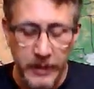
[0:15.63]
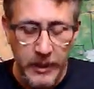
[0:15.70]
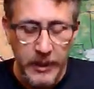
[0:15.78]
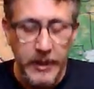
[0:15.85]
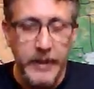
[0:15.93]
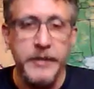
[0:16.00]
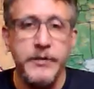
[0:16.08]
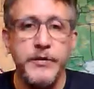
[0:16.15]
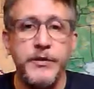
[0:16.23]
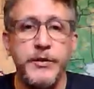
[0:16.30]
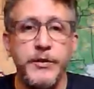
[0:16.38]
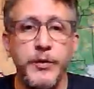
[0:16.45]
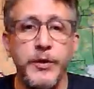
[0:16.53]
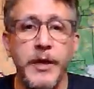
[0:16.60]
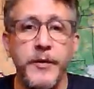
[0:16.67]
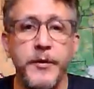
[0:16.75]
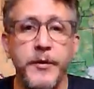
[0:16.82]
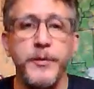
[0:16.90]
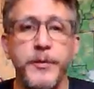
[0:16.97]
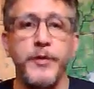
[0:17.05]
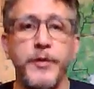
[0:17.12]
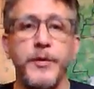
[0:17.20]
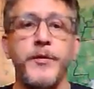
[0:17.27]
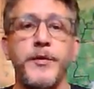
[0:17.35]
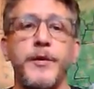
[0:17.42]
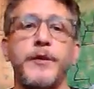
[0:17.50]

is to allow them to create their own